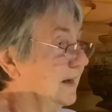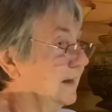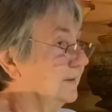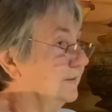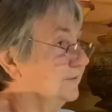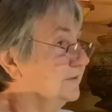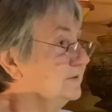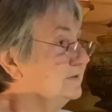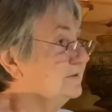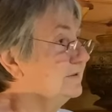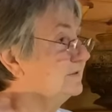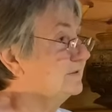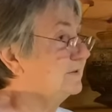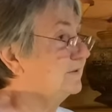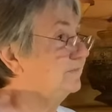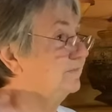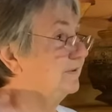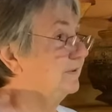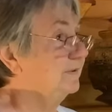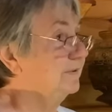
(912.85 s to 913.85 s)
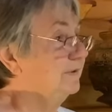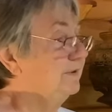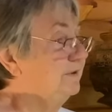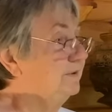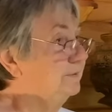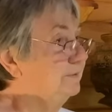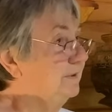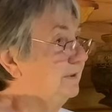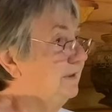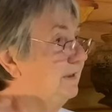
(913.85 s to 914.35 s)
this is a very
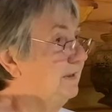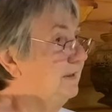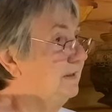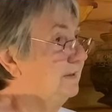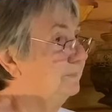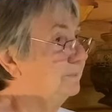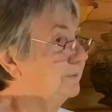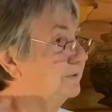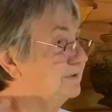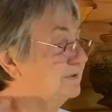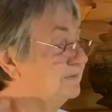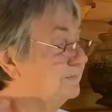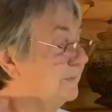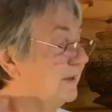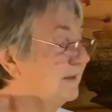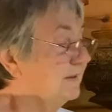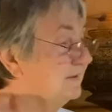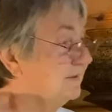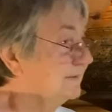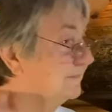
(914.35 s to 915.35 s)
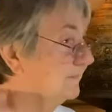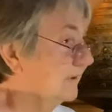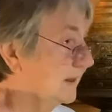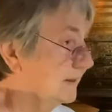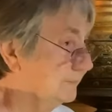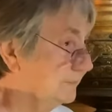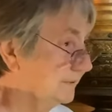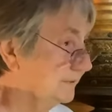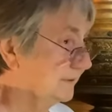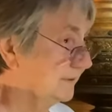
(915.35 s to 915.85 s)
unique perspective, I
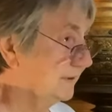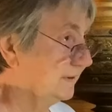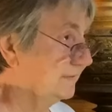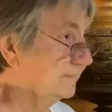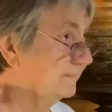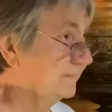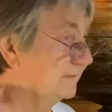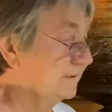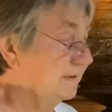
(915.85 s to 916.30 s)
believe.